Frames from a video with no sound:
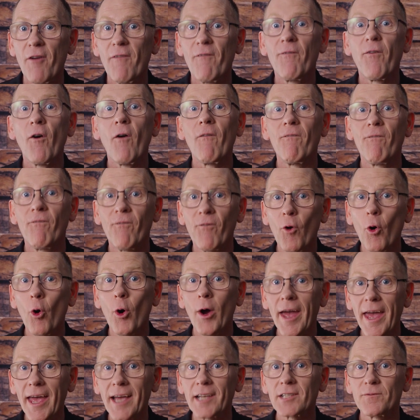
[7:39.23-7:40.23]
for
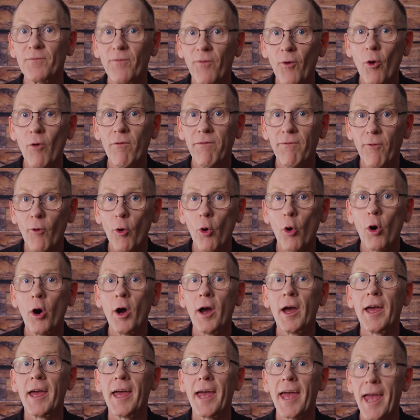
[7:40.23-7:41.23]
4x44
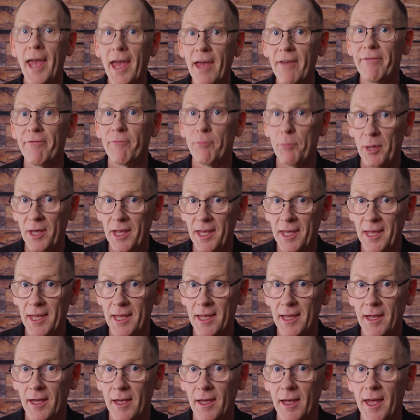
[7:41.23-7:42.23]

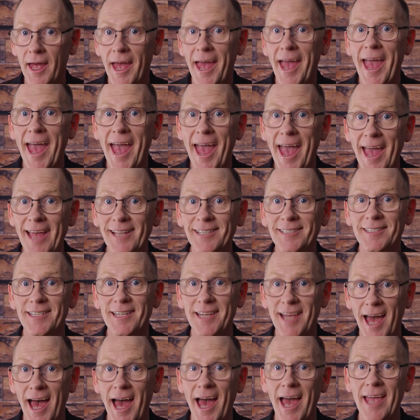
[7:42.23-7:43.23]
FP
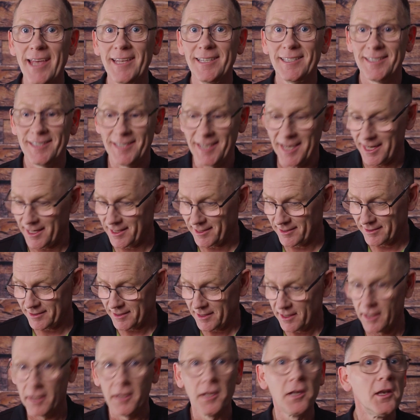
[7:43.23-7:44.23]
ANSI A6.
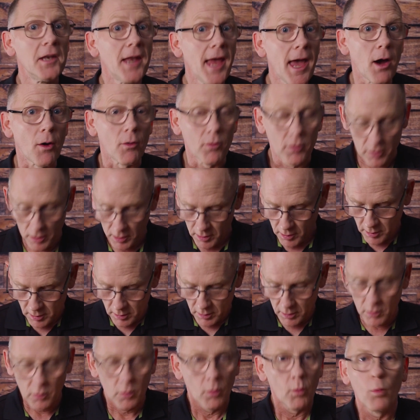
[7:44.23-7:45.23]
Now,
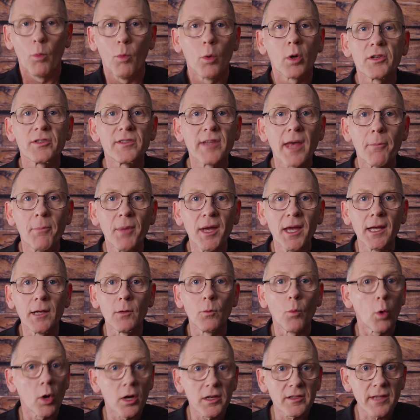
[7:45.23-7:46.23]
what does that mean?
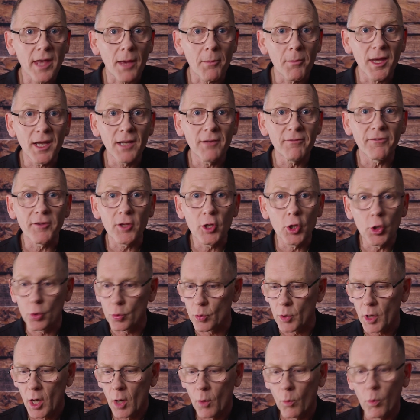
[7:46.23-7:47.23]
What does that mean for
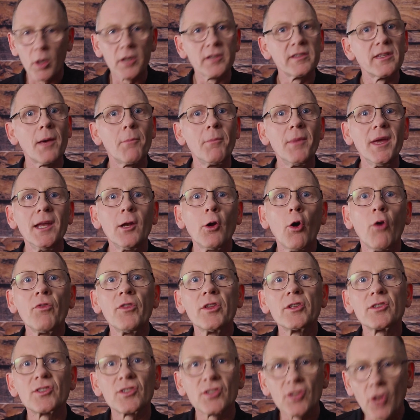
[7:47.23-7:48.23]
you? What does that mean on
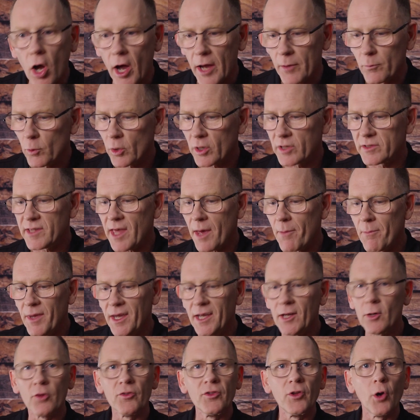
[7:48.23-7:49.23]
the site? What does that
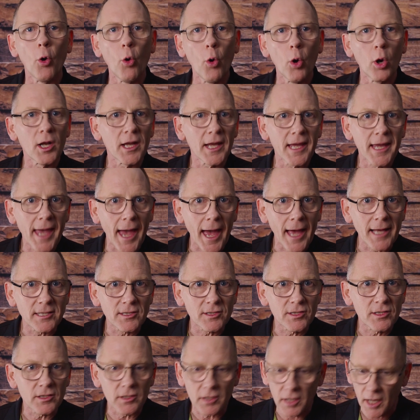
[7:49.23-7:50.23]
mean on the oil and
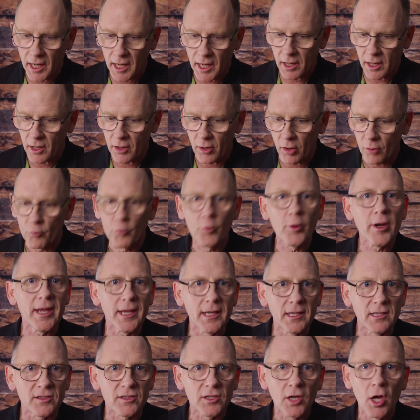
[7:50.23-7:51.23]
gas
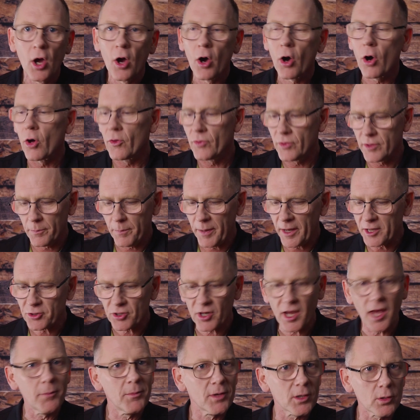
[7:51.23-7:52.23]
rigs, on the
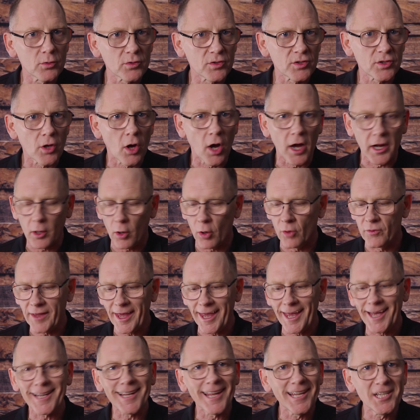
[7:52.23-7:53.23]
petrochemical site, on the
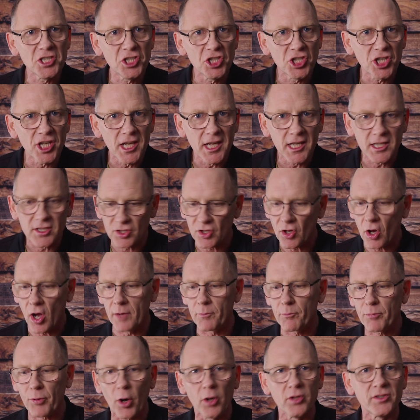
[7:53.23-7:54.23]
LNG
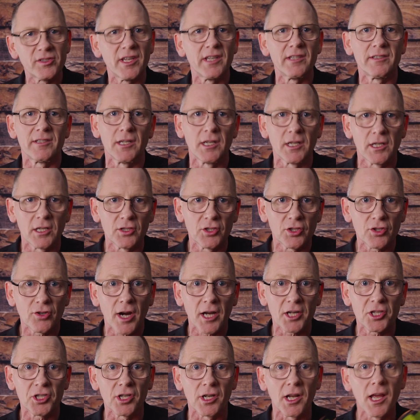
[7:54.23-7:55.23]
site, processing,
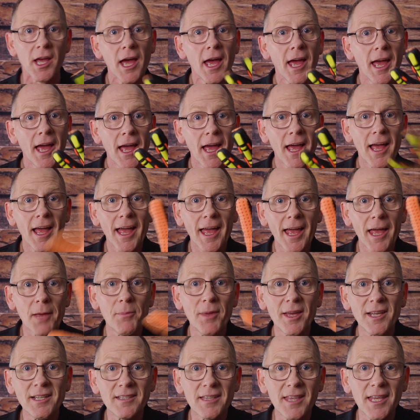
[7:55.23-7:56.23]
construction? It
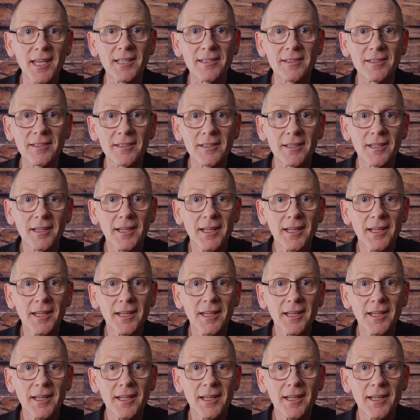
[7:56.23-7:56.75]
means this.